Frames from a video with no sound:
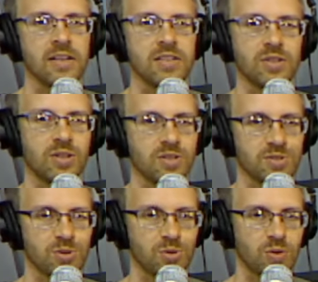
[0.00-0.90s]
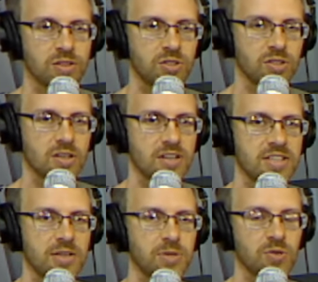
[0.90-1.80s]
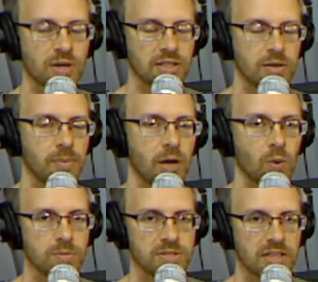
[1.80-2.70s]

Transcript: You can also contact me directly on my website,